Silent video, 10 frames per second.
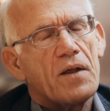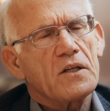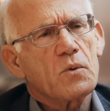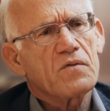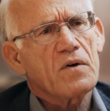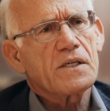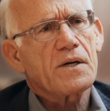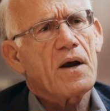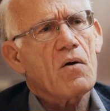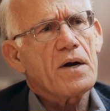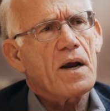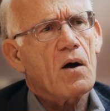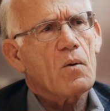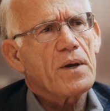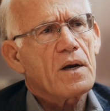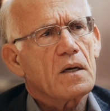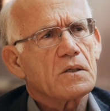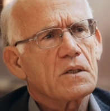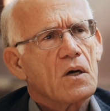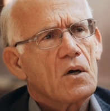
And that's what's very scary now, because